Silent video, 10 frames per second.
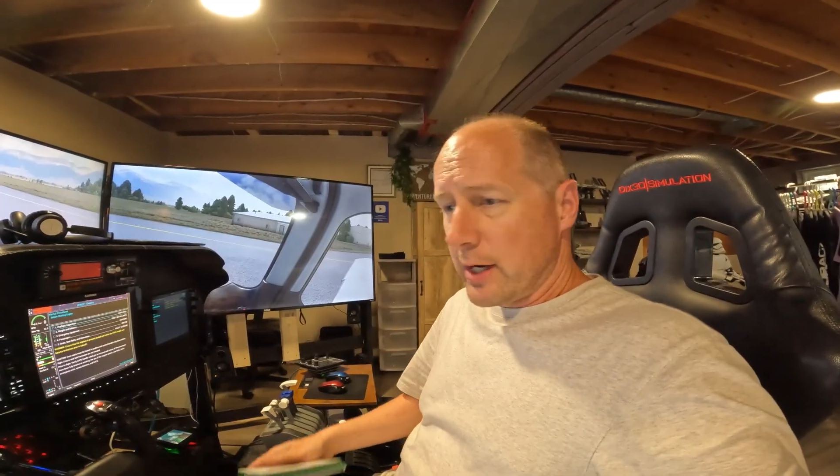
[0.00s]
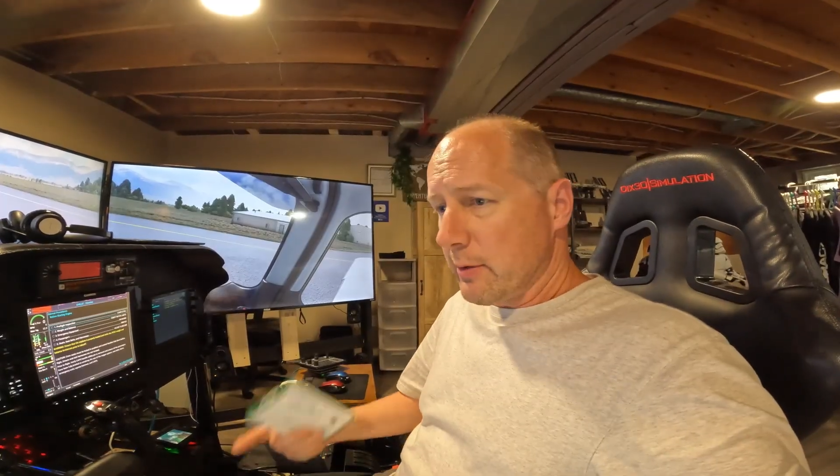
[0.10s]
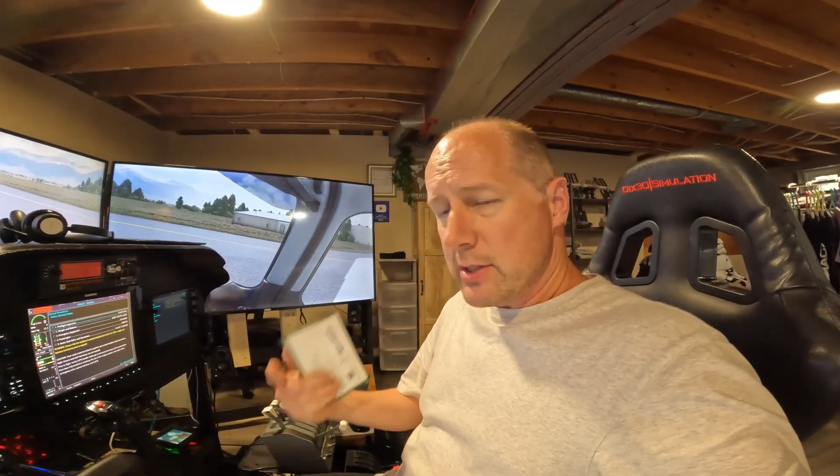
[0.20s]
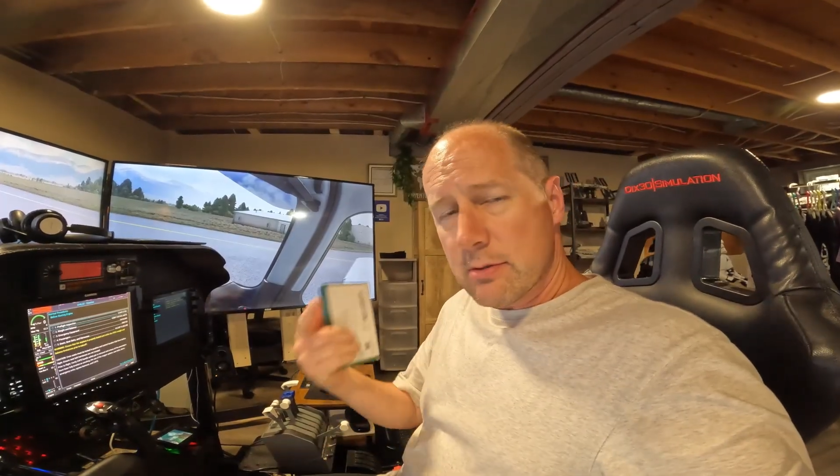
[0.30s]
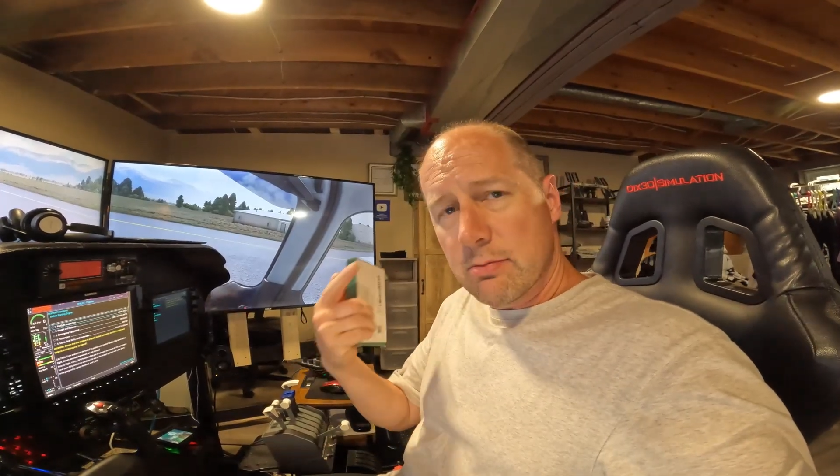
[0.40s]

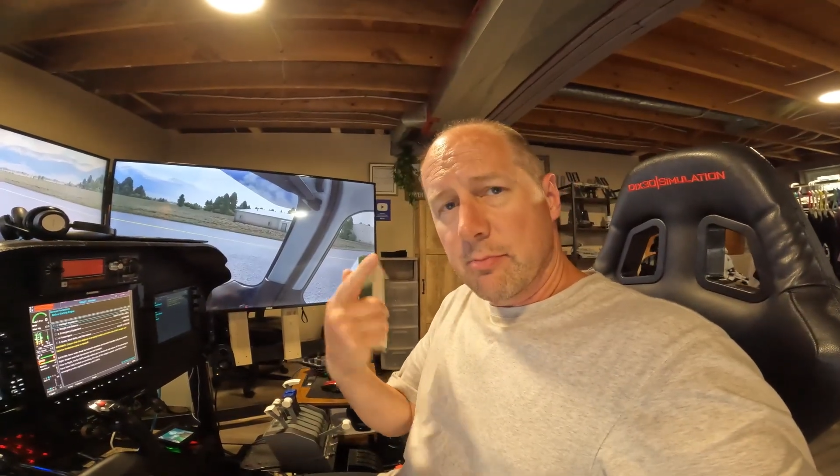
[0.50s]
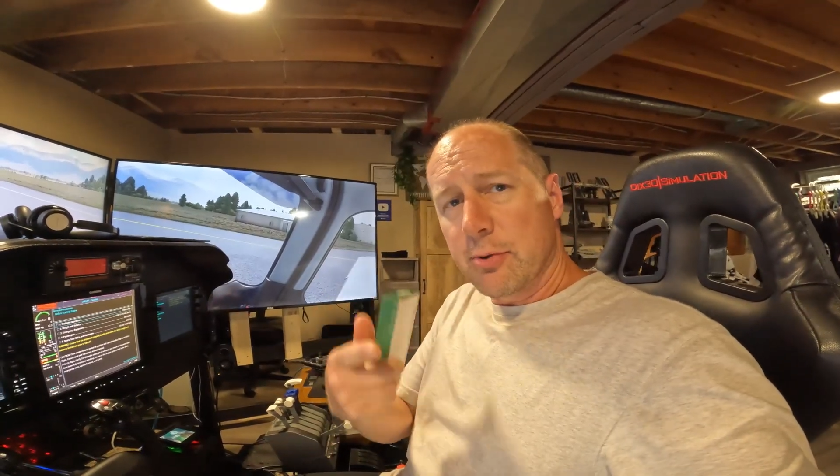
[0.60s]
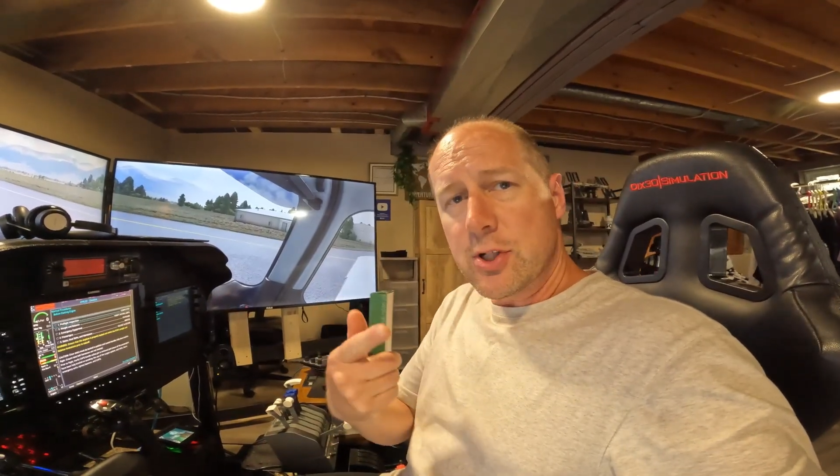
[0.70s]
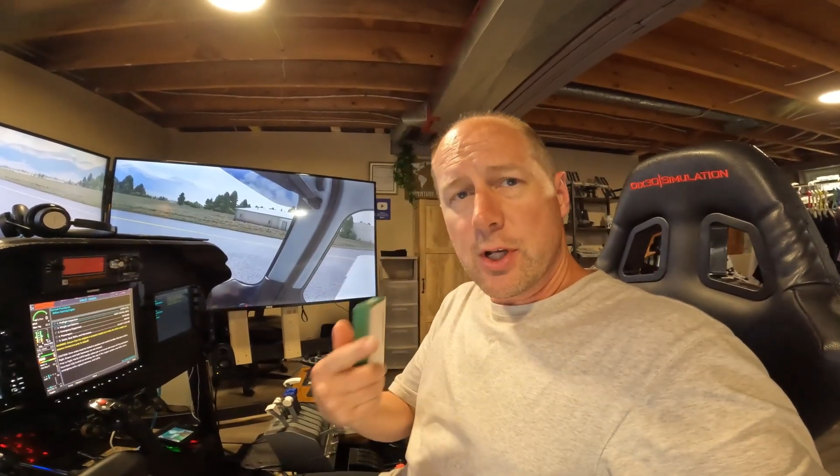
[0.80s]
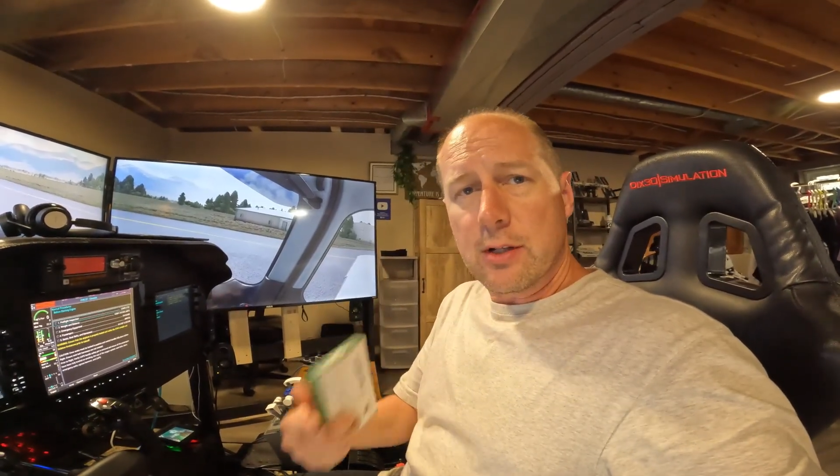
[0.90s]
Anyways,
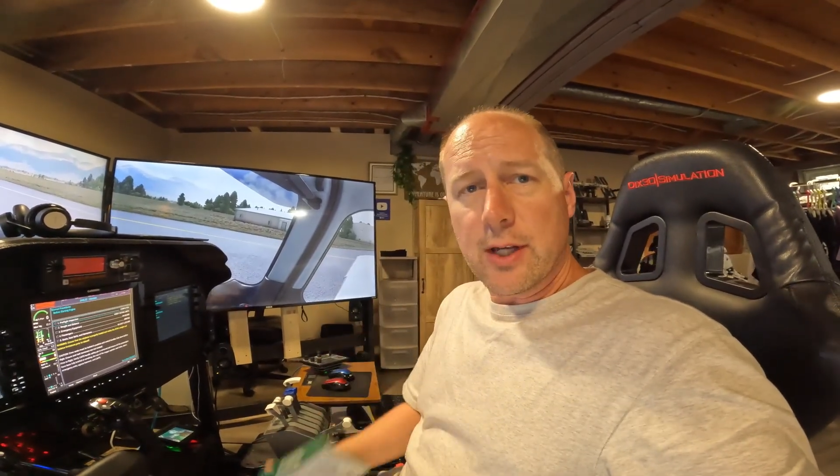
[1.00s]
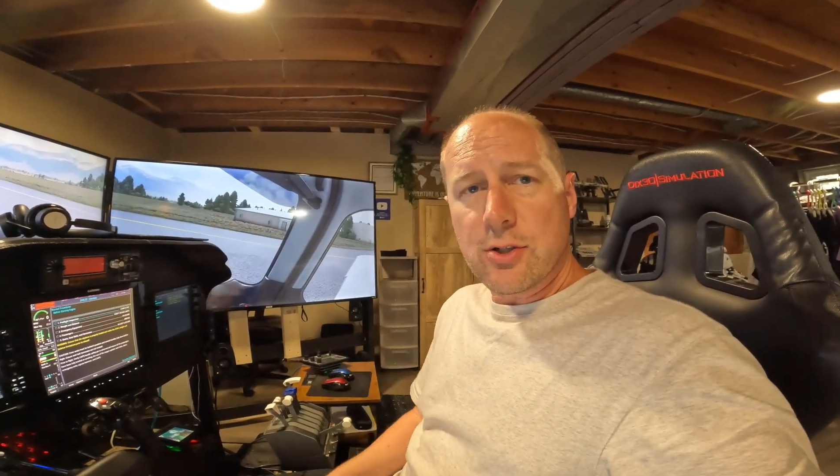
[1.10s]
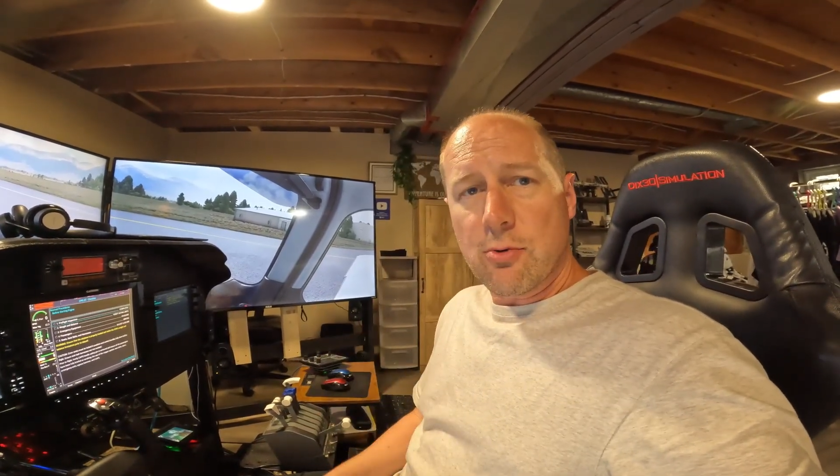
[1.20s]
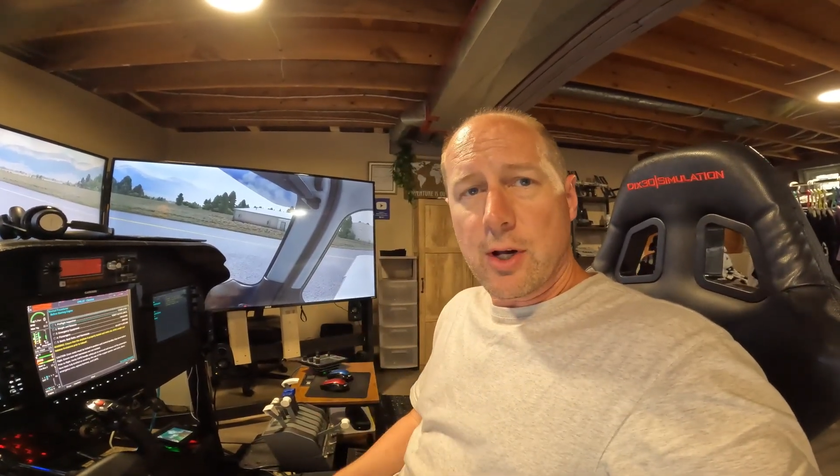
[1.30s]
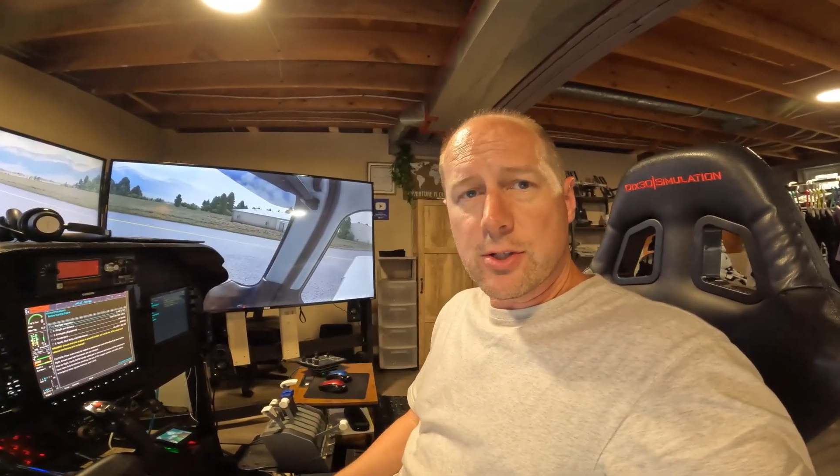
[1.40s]
appreciate it. Thanks for